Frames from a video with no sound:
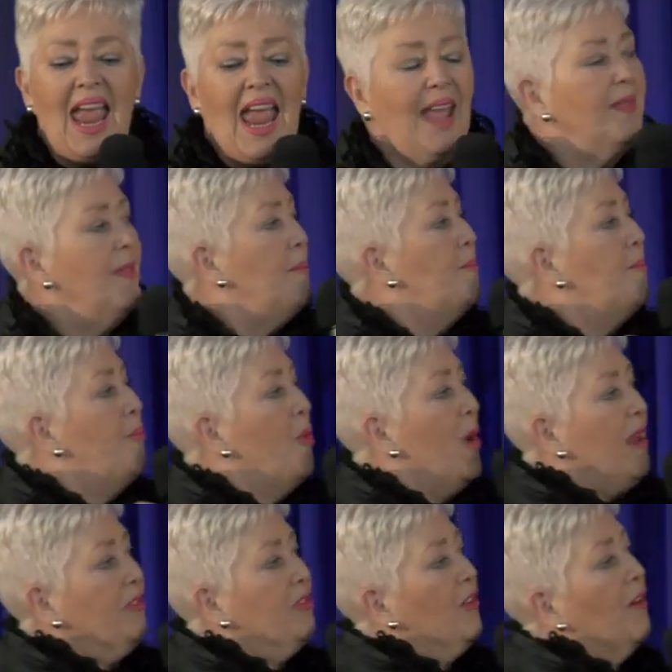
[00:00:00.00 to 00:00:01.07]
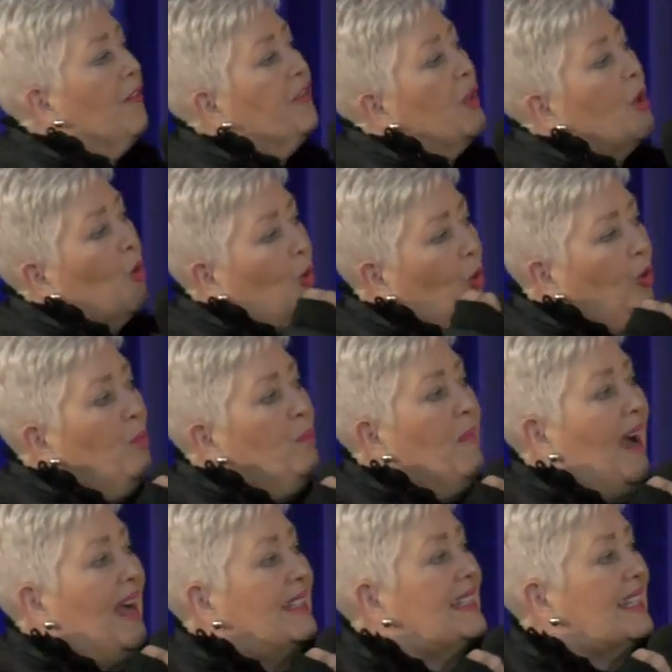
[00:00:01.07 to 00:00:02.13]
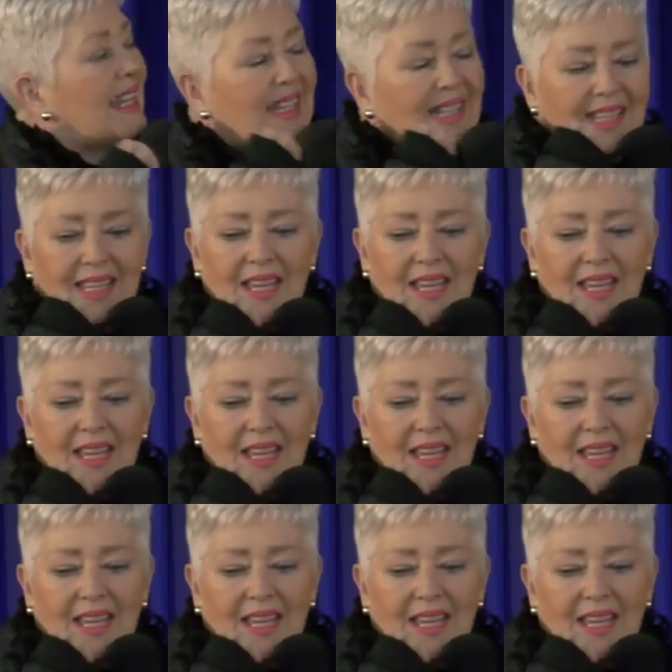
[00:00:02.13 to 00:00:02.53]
And the breath of the Almighty